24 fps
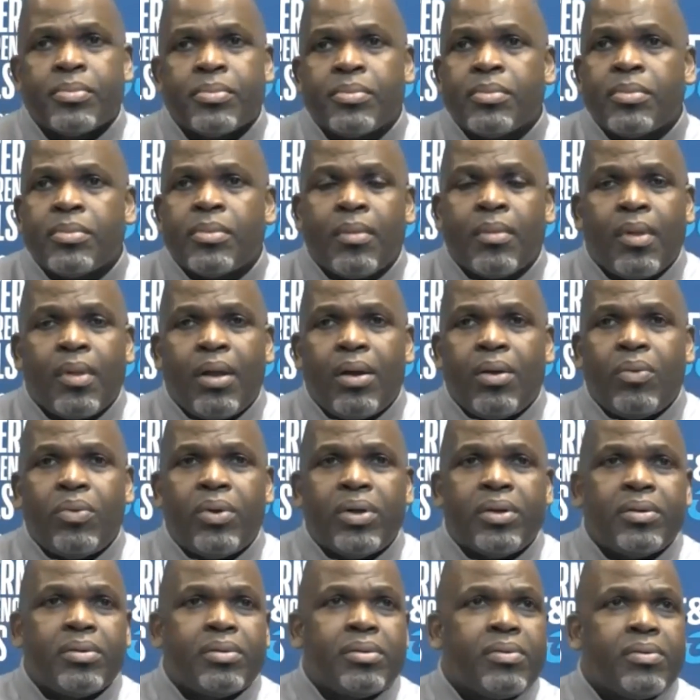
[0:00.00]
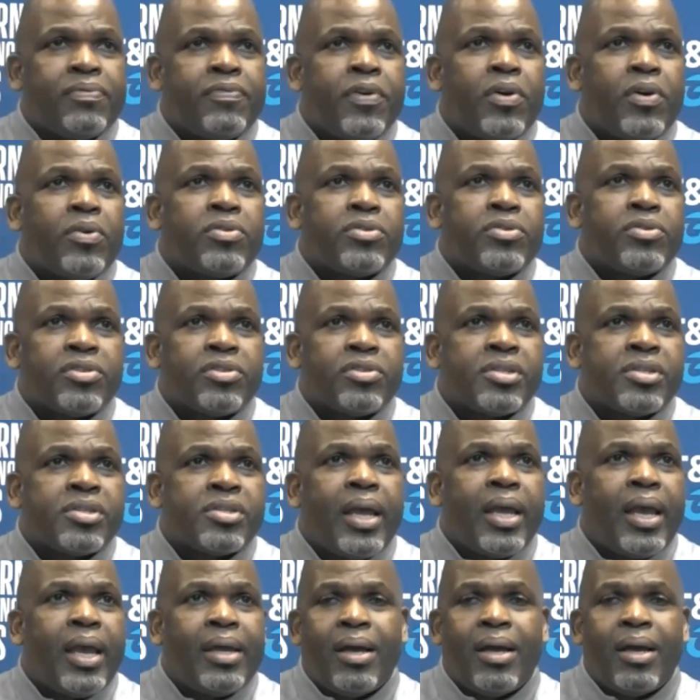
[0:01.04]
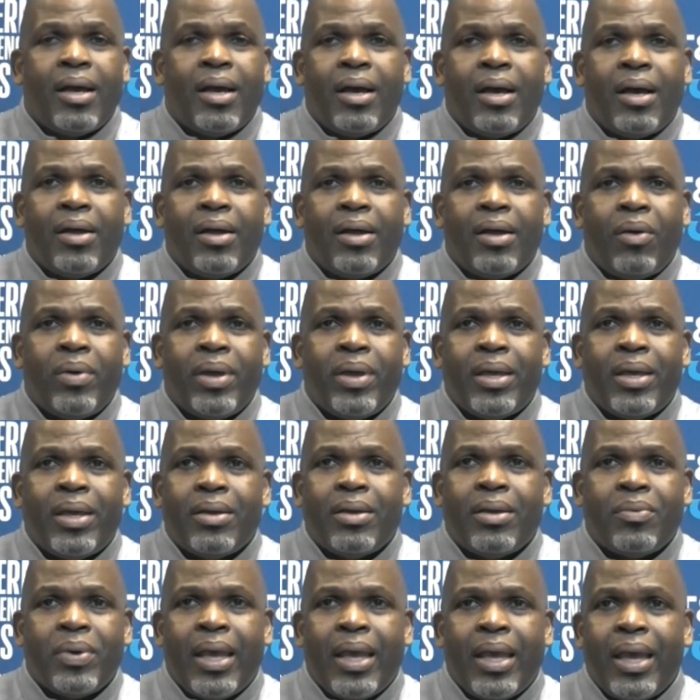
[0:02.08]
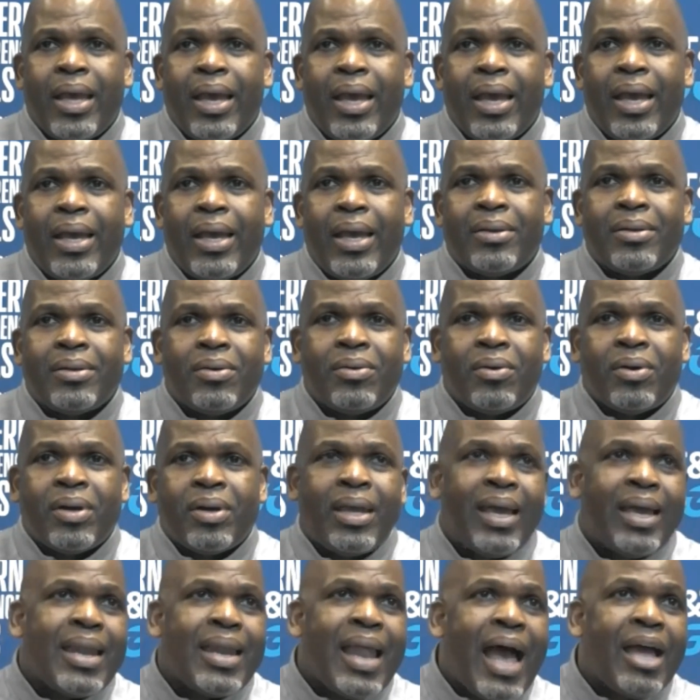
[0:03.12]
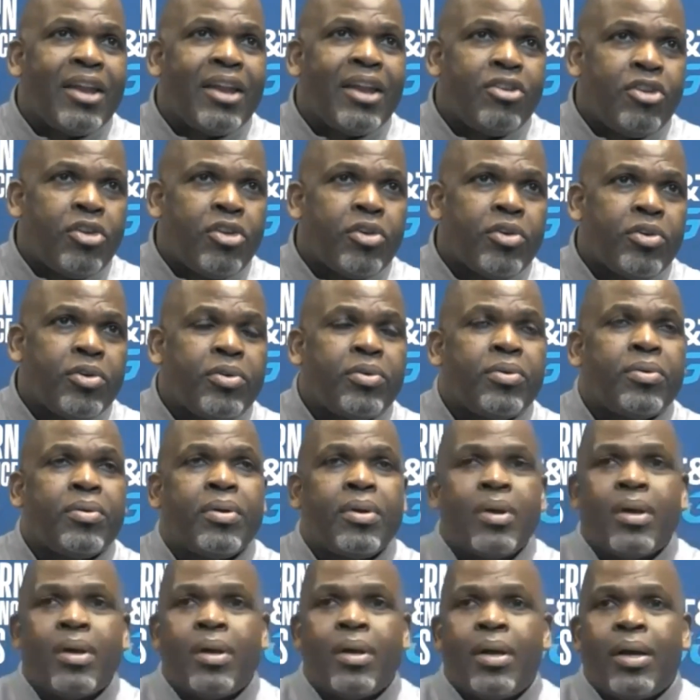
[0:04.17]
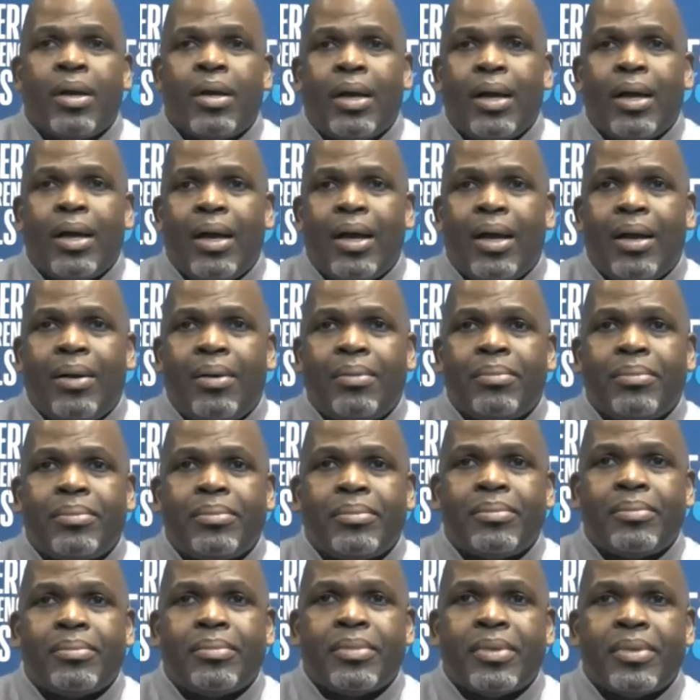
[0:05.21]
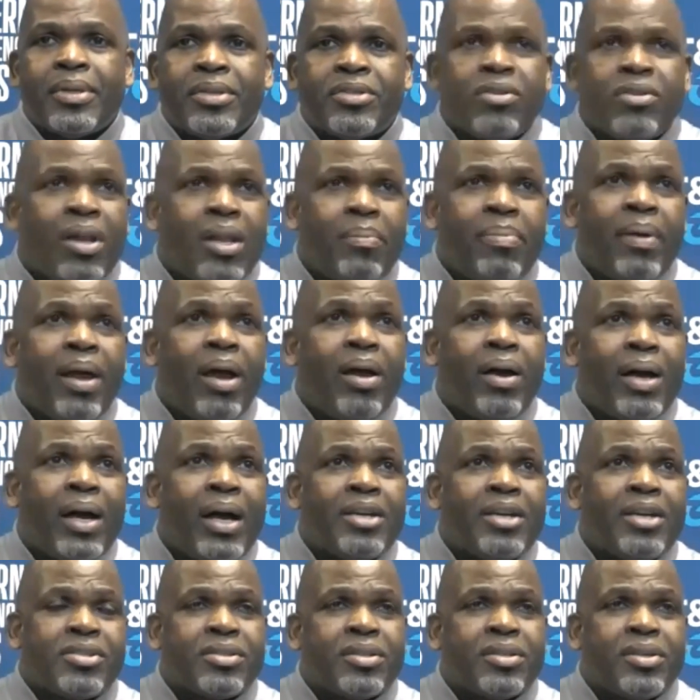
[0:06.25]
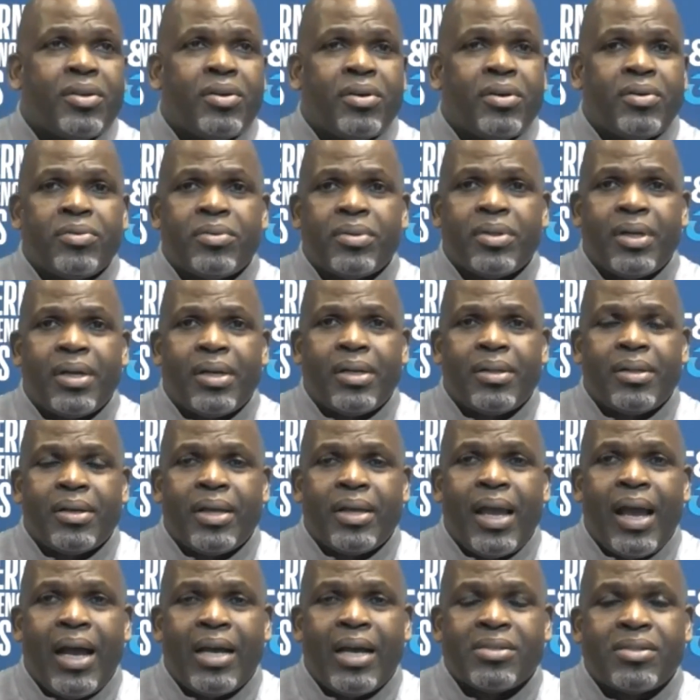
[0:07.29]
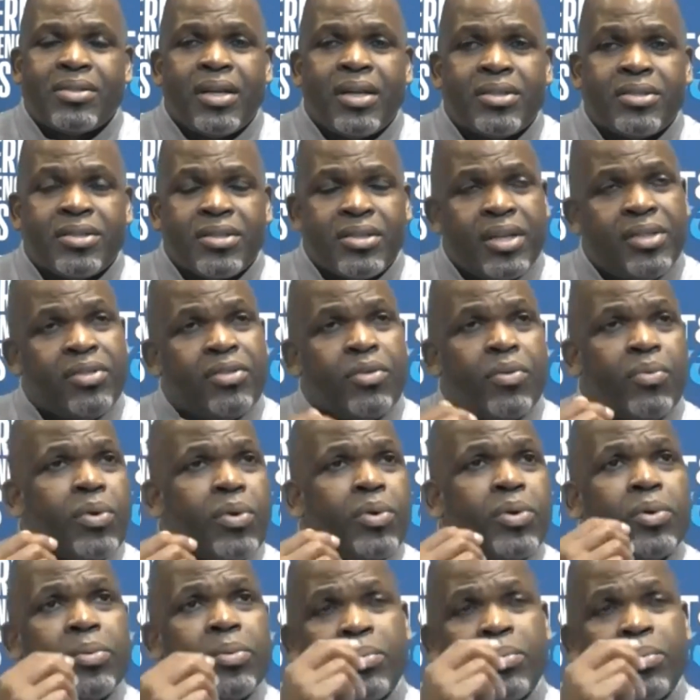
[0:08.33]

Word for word: what folks are saying uh, that we, we can or cannot do. Uh, it's all about us, you know, the, the guys that's in the room.